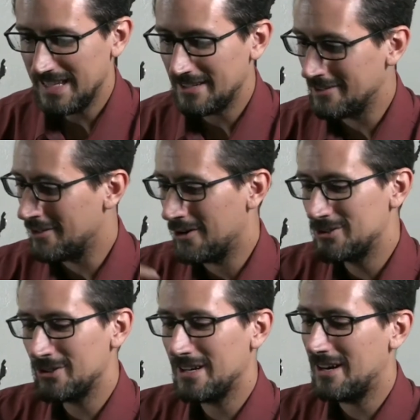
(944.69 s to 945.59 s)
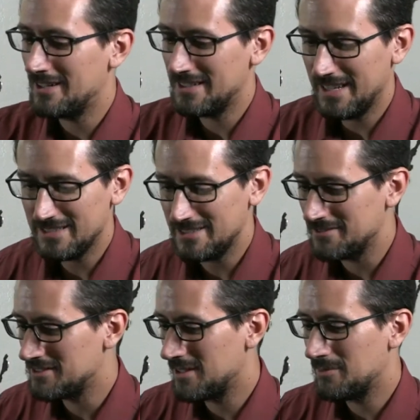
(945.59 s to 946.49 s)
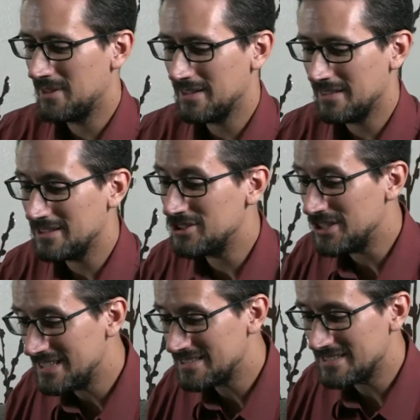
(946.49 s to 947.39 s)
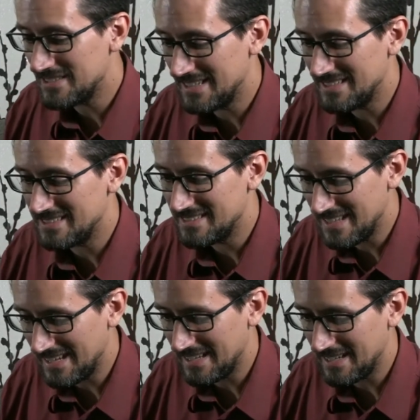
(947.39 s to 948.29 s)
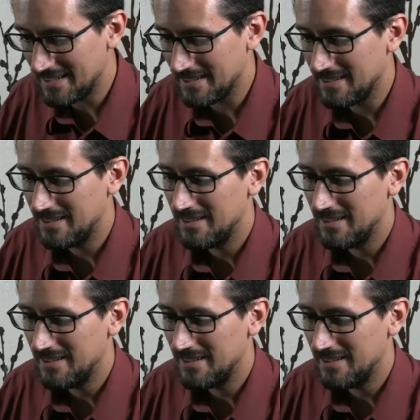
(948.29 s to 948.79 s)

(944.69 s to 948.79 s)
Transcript: in a larger context of something that Jesus is saying.